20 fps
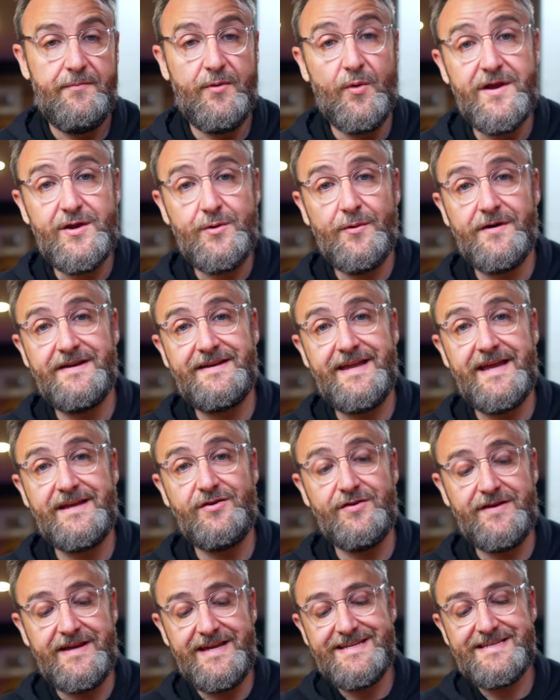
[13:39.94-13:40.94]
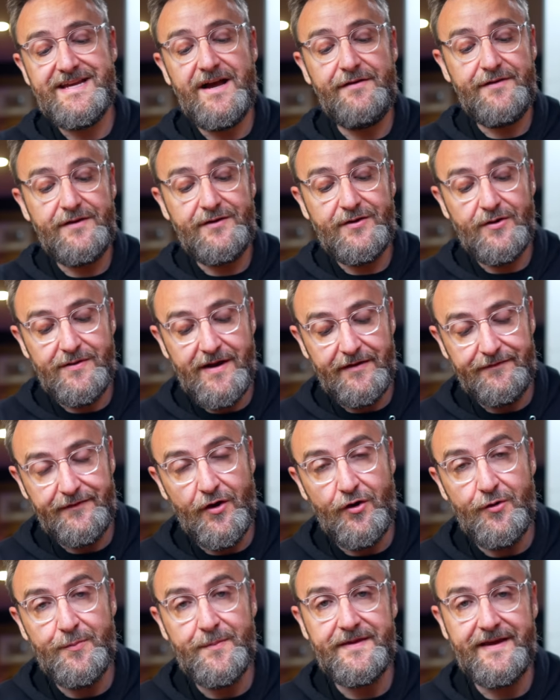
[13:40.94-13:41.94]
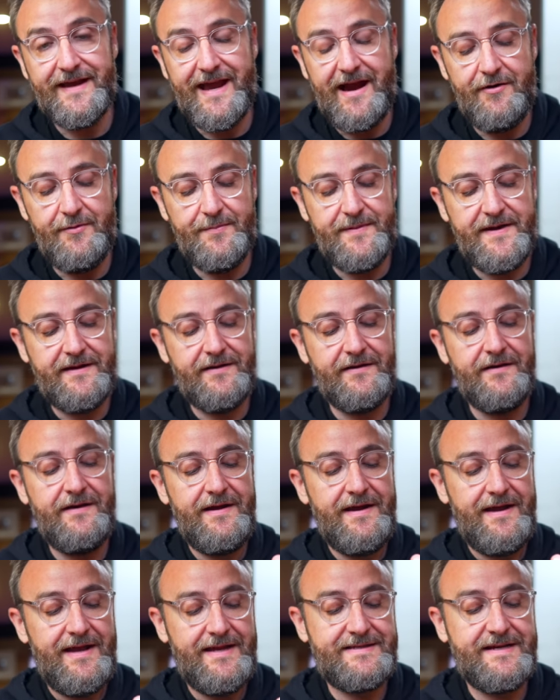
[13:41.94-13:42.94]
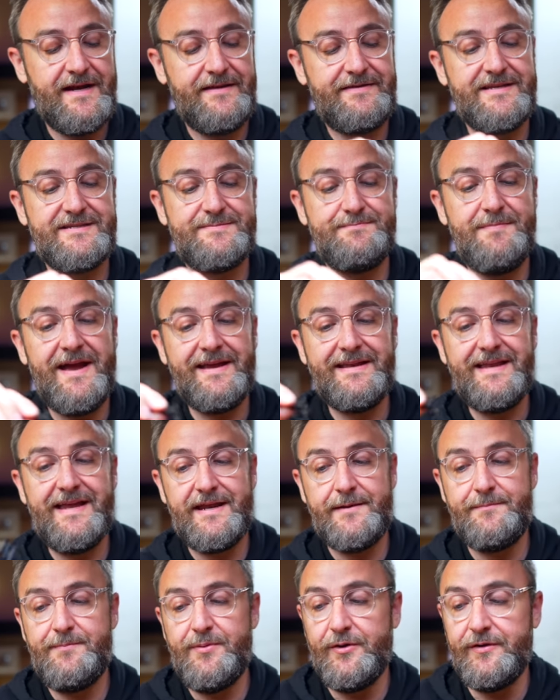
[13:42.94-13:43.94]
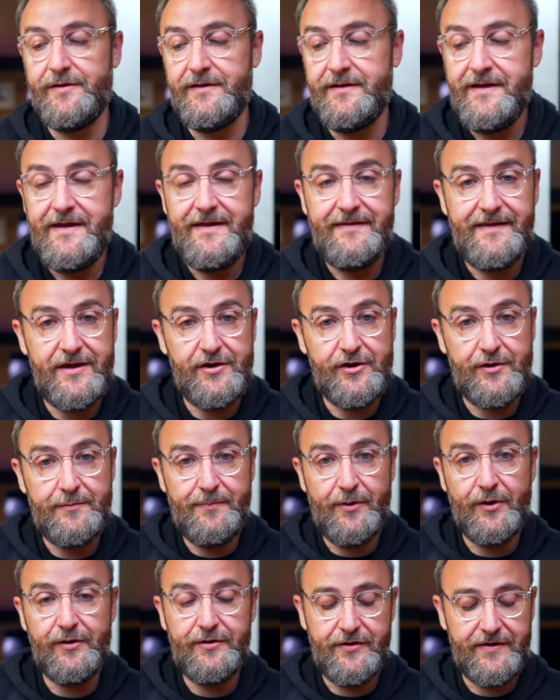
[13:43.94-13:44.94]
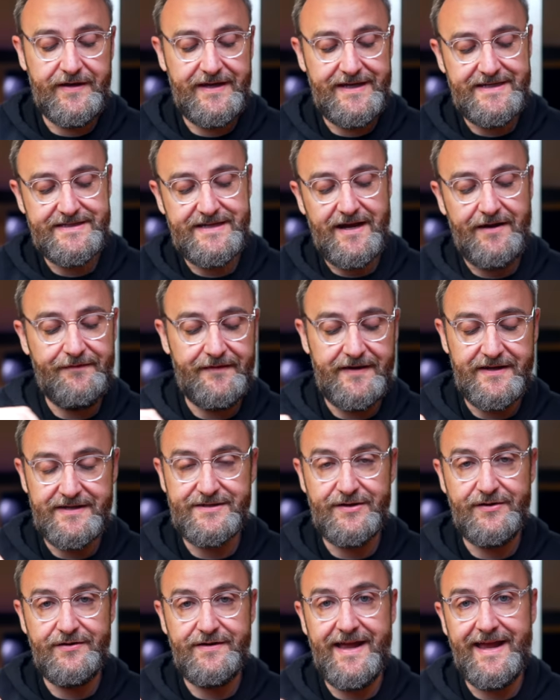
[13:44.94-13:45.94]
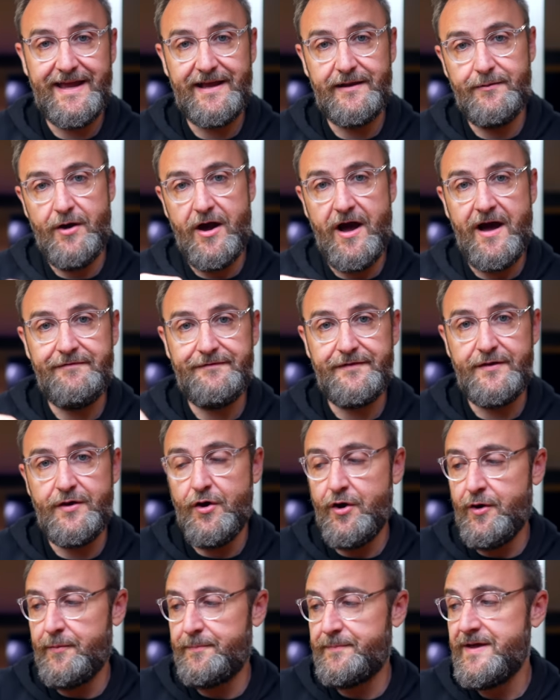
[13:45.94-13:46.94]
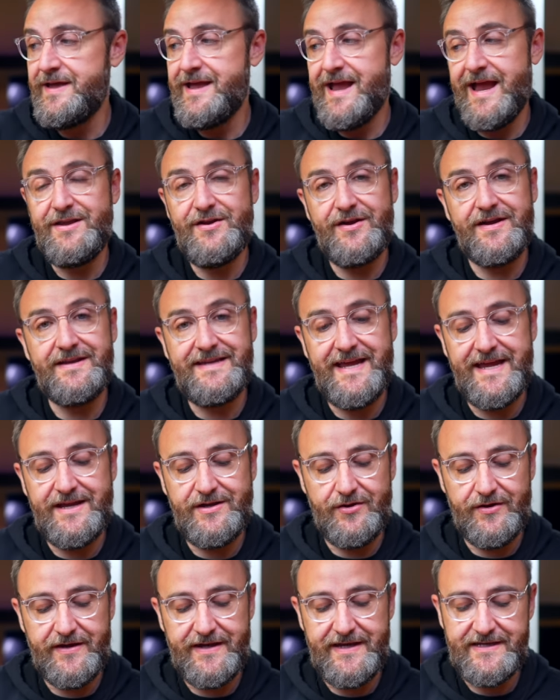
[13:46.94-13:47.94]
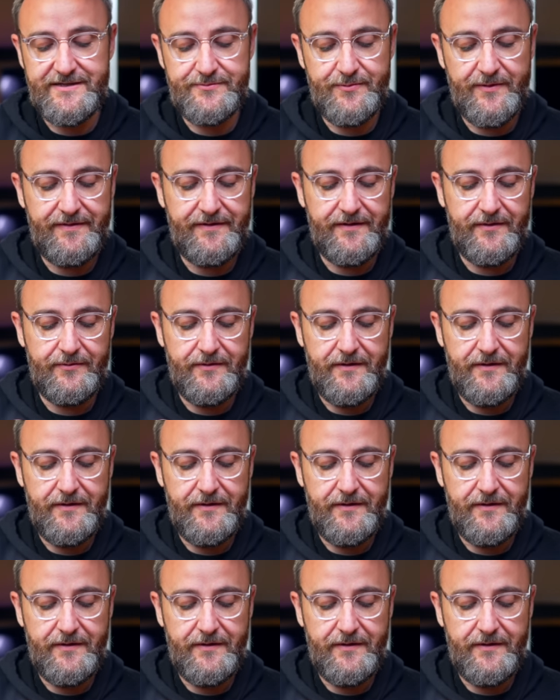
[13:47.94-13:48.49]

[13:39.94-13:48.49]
But when you want to take your keys off, you don't have to open the carabiner. It's got this magnetic pull that you can pull your keys off in a certain angle, off and up, and you can take your keys with you.